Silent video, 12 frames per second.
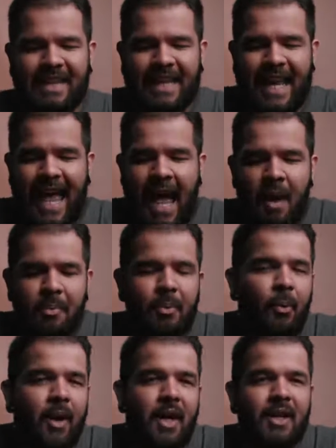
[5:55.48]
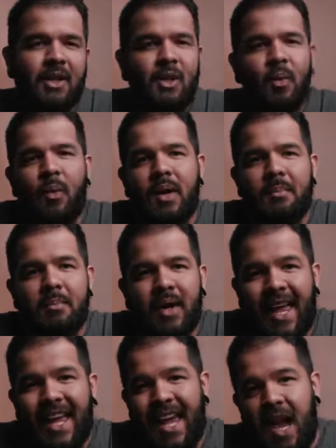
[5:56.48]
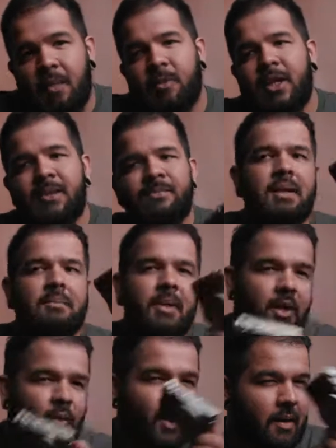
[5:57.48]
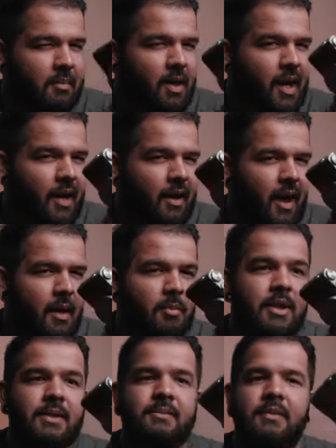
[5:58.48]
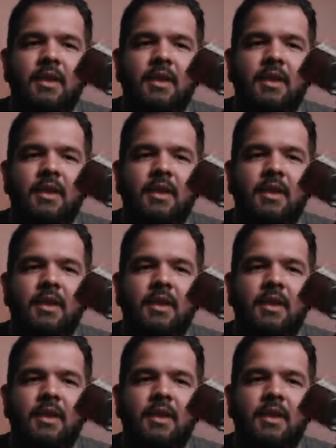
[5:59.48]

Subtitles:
gap where you don't want to bring a camera, but you want to bring a camera.